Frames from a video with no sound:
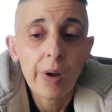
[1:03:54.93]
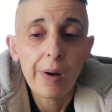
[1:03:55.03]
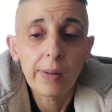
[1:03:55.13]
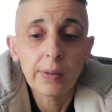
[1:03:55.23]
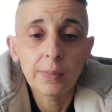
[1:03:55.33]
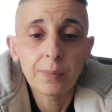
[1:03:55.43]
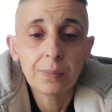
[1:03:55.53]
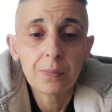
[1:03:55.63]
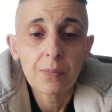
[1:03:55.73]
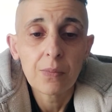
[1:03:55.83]

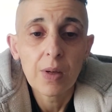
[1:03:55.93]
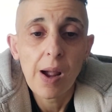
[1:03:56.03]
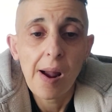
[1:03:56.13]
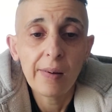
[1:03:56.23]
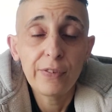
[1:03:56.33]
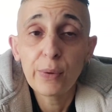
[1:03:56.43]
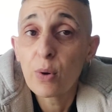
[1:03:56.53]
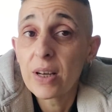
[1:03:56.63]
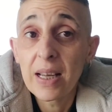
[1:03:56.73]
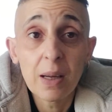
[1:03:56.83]
If you want
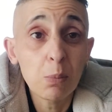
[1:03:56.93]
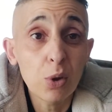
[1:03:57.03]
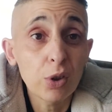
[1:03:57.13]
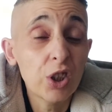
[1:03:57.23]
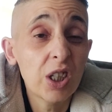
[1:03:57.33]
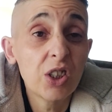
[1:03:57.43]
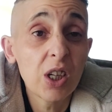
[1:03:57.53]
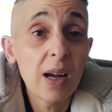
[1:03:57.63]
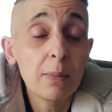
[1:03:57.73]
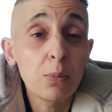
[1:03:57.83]
to hear more chit
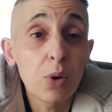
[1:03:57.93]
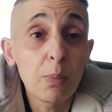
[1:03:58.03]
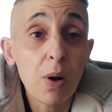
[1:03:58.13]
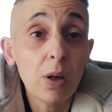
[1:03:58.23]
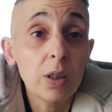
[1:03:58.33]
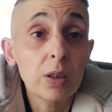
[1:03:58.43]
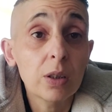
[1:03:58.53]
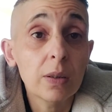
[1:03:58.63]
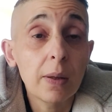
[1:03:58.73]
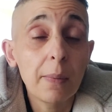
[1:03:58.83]
chat and more bollocks
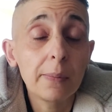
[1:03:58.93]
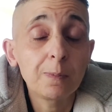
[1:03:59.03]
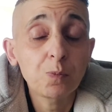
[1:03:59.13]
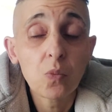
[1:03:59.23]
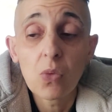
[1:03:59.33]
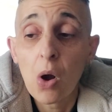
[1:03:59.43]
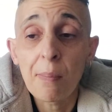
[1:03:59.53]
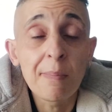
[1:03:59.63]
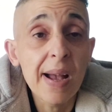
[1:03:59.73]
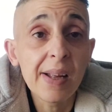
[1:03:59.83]
on
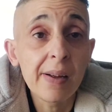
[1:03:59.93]
me,